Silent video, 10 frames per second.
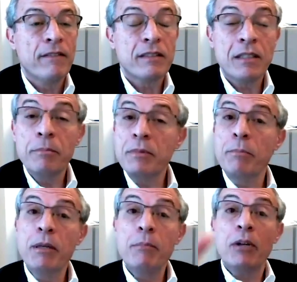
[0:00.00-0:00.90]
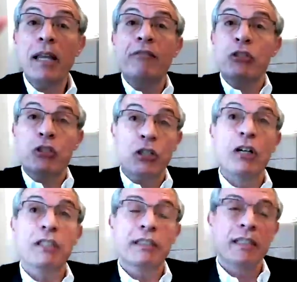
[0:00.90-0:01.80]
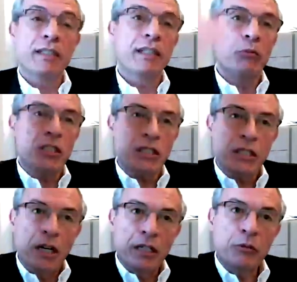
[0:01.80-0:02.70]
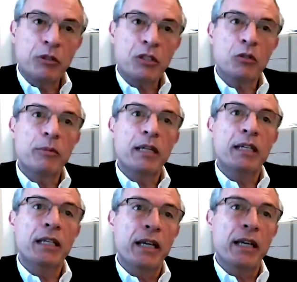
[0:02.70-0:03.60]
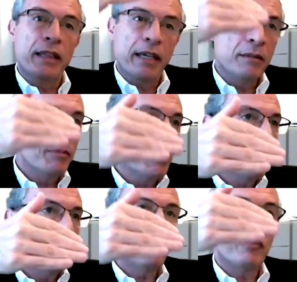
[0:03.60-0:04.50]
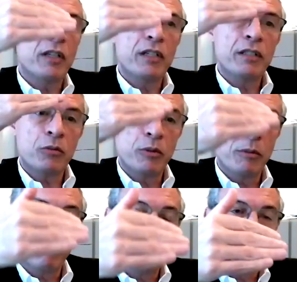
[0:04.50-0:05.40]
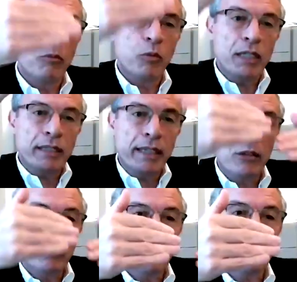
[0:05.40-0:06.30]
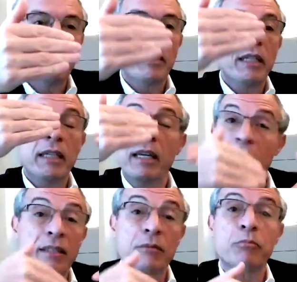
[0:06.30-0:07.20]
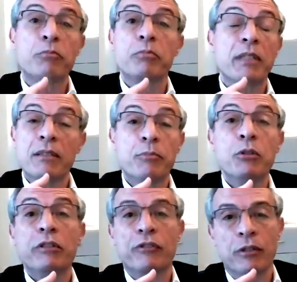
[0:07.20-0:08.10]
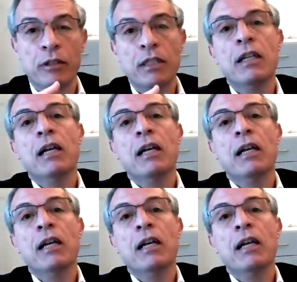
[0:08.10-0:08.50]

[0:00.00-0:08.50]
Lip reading: Some people have a chart. They say we started with so many, and then because of this, we went down to so many, and that's beautiful.